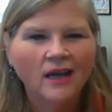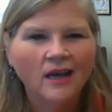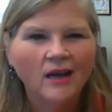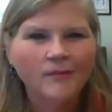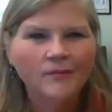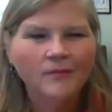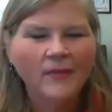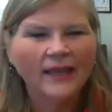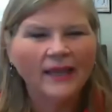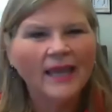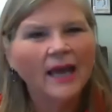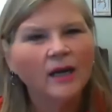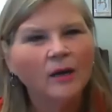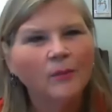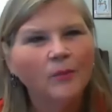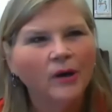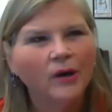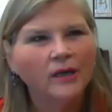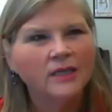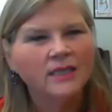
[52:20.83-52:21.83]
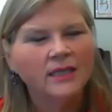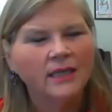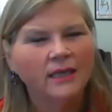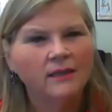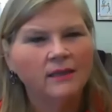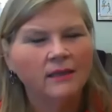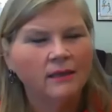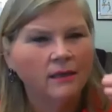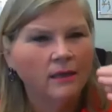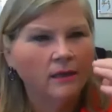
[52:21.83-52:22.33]
um, my counterparts
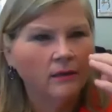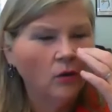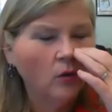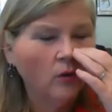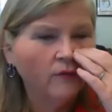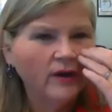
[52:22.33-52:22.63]
in uh, who